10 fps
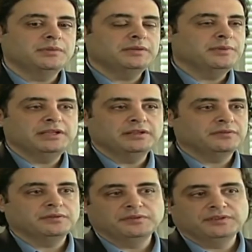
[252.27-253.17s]
meet many
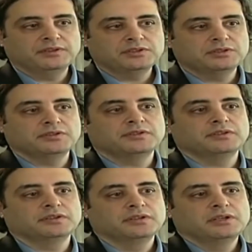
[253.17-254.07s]
different
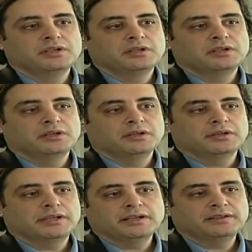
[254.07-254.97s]
physicians, and
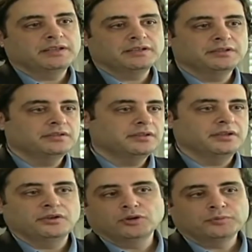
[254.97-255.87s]
get a take
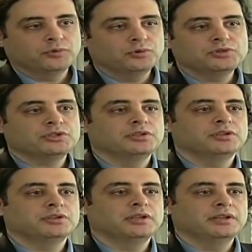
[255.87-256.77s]
on their approach,
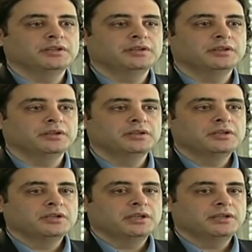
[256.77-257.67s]
and
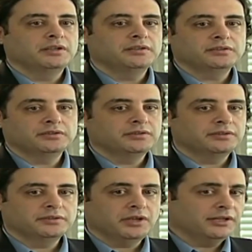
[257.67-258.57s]

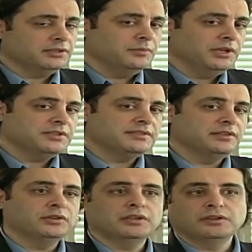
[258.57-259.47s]
talk to
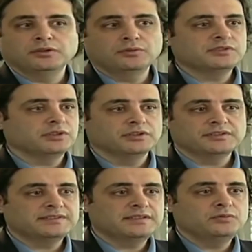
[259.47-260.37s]
patients and look at their
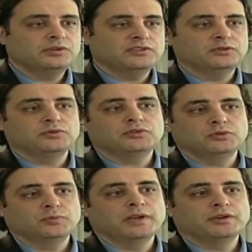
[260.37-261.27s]
results and see what
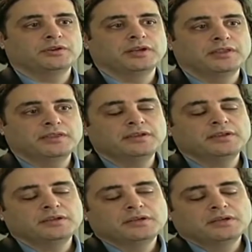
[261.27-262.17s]
suits you better. And I think